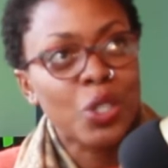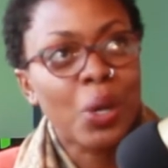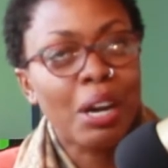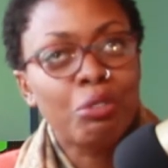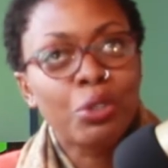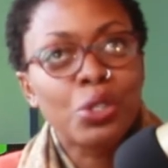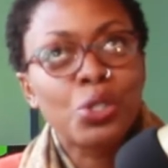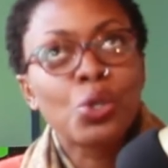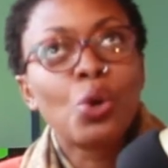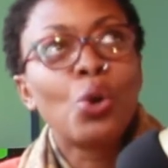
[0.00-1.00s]
to her for
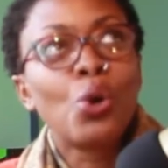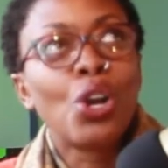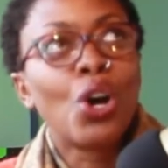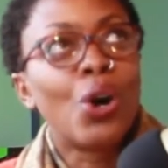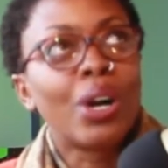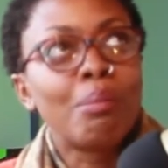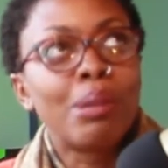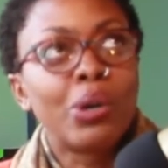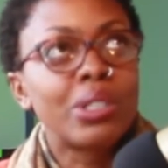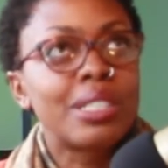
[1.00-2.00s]
so long
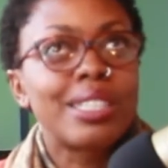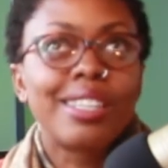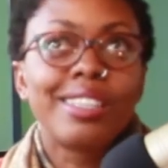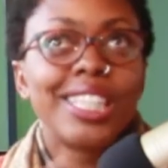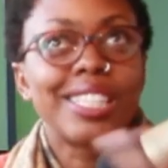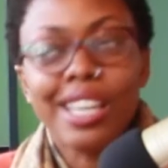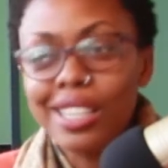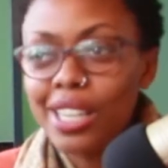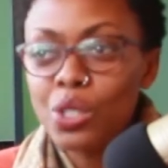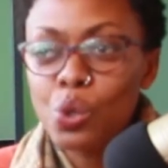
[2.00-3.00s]
about this
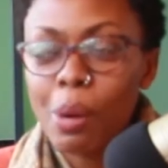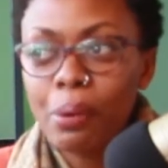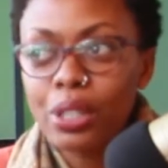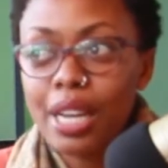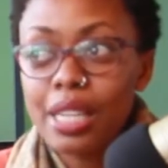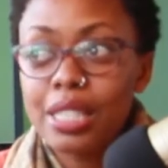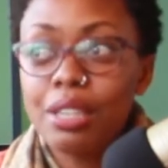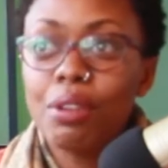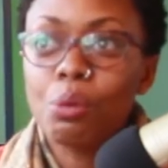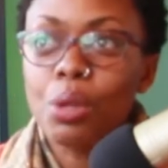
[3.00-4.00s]
idea to do a podcast,
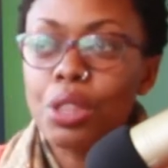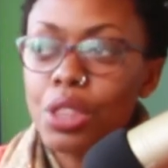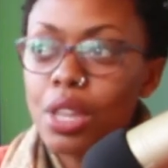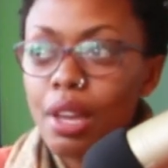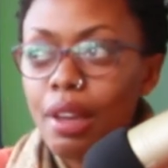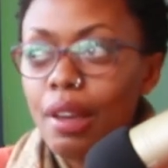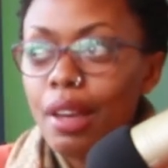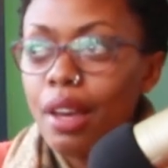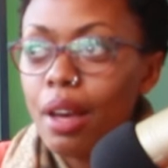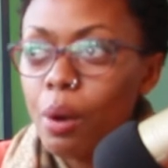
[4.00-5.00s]
even with
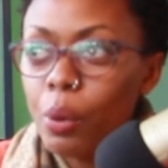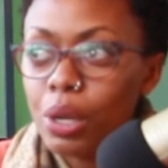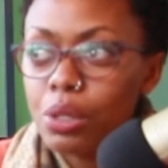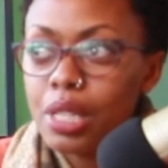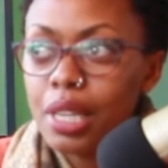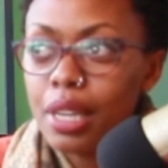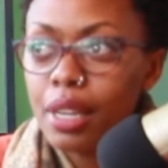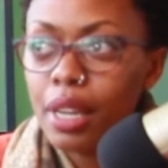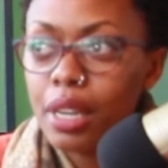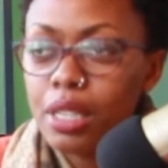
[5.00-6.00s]
when I was
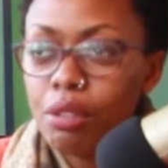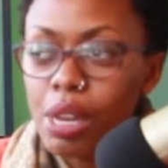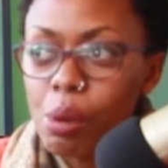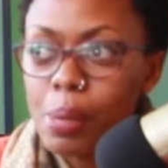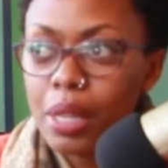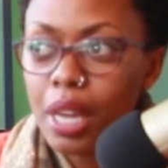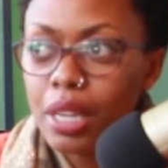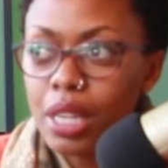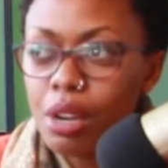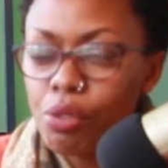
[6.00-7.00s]
thinking and developing the
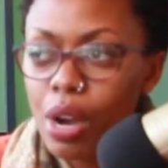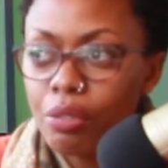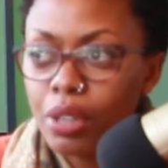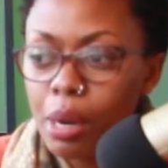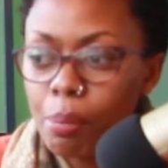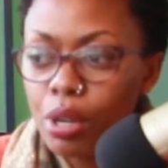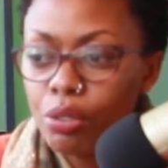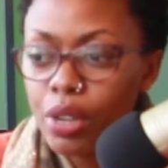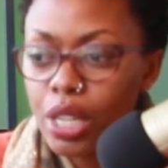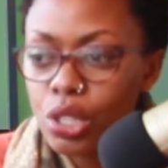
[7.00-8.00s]
idea for Africa
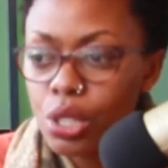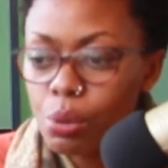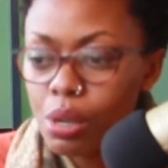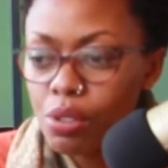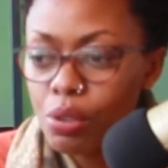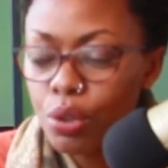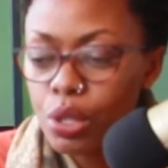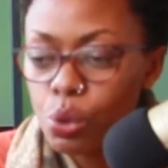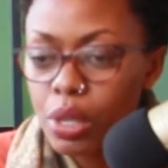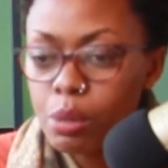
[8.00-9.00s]
Podfest. She's one of the
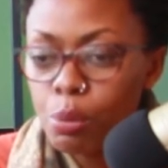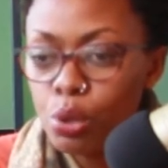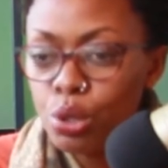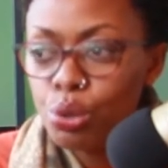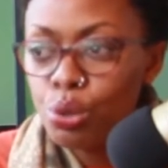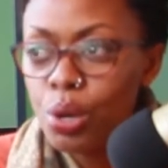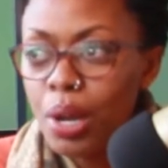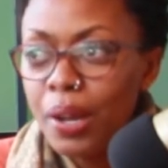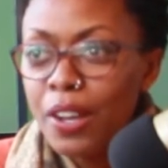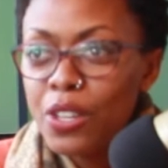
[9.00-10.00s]
friends who I spoke to.
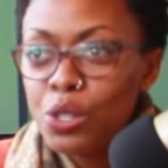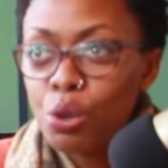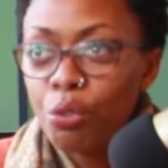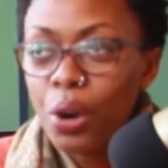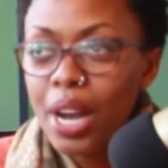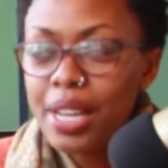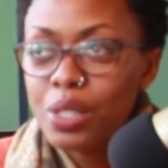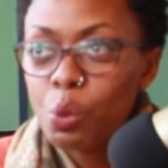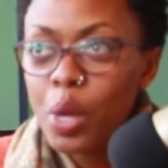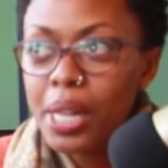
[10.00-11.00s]
So for her
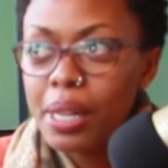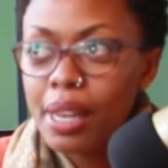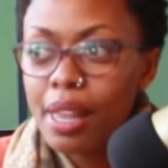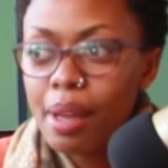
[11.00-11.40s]
as well,